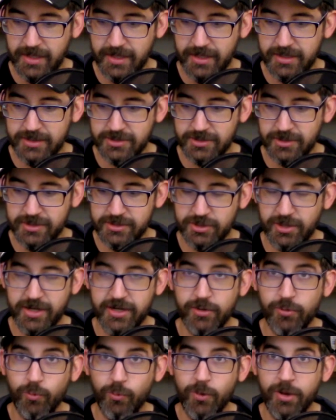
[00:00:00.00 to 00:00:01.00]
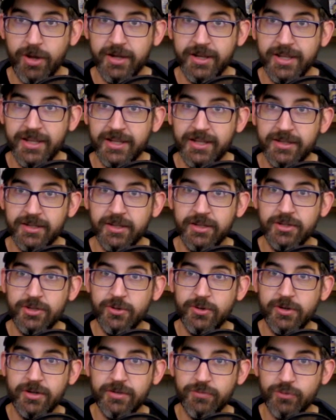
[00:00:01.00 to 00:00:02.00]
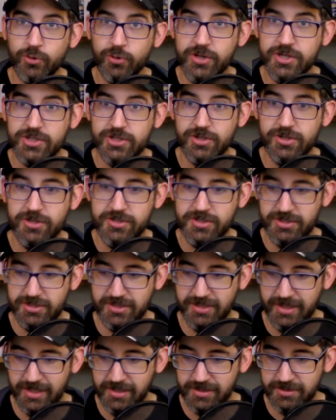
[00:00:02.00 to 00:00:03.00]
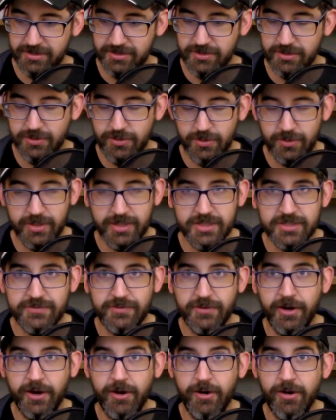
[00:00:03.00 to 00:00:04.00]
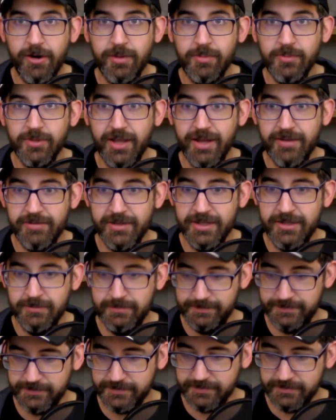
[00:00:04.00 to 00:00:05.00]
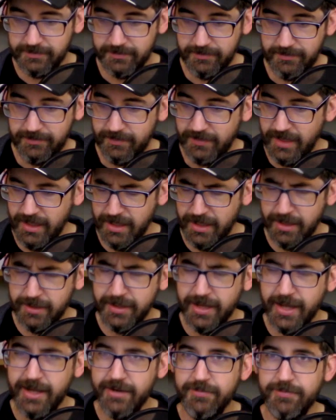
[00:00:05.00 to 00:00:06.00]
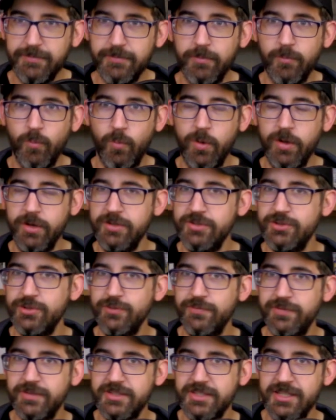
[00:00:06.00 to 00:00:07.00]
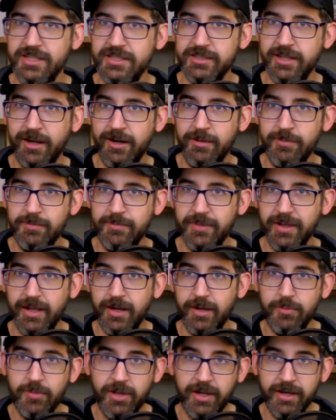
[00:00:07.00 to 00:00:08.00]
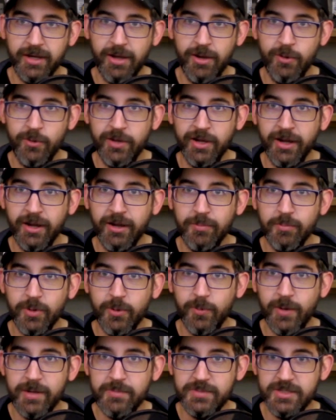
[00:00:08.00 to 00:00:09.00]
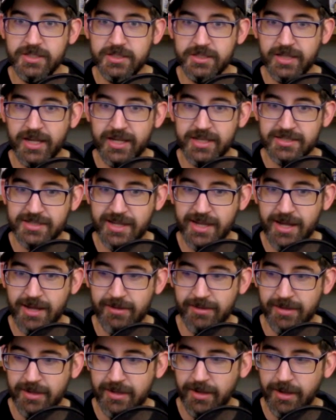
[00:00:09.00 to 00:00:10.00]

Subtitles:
So I tried to run in a unit of creatures into his firearm levy, and they had 1 or 2 fatigues on them. And I'm like, oh yeah, I'm going to wipe these guys out.